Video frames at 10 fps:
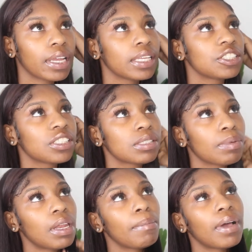It's just
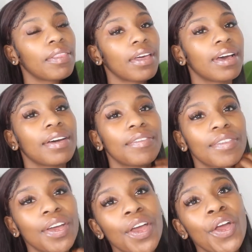been a month of
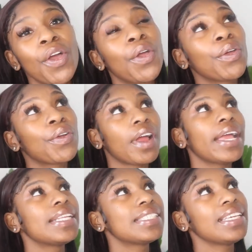
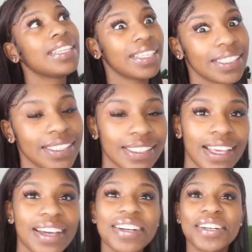craziness,
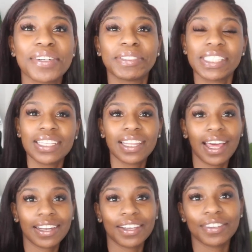just a
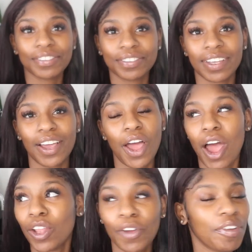lot of
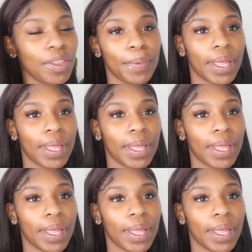all over the